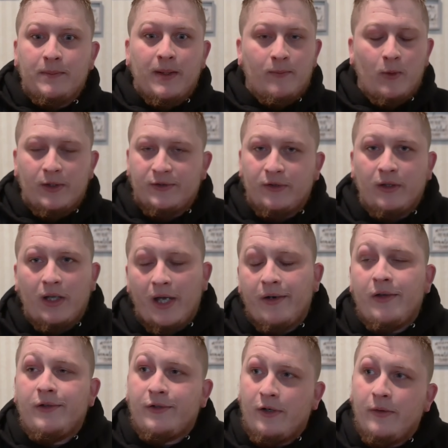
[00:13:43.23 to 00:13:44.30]
I've watched a lot of
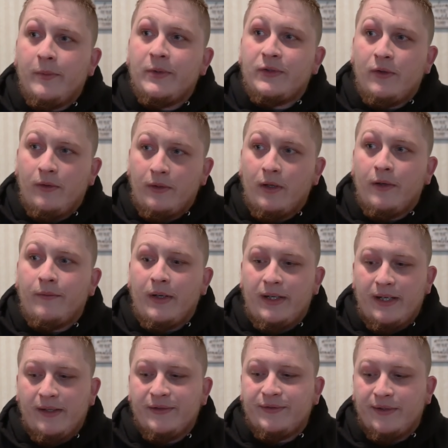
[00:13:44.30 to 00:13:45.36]
the tournaments going on right
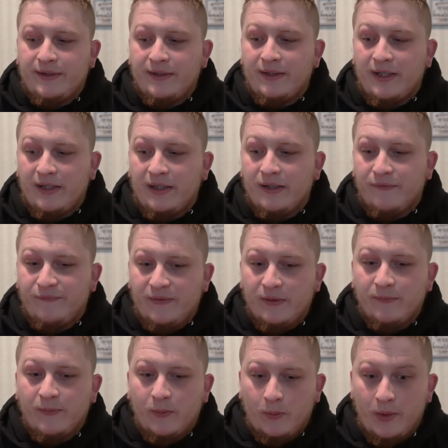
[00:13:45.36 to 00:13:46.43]
now so I can kind of get a
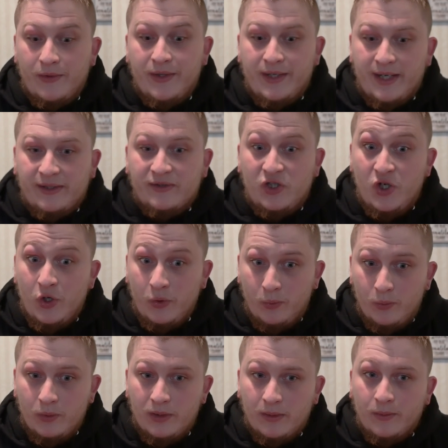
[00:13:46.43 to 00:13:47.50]
feel for what the decks
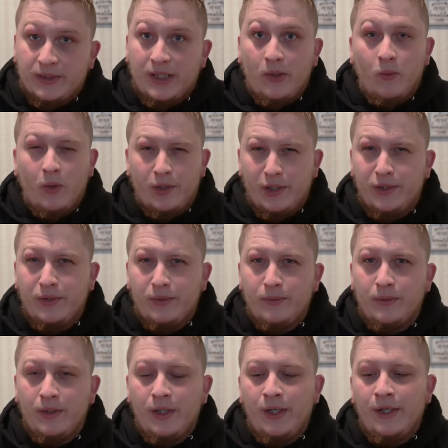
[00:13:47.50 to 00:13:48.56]
do and what they want to do.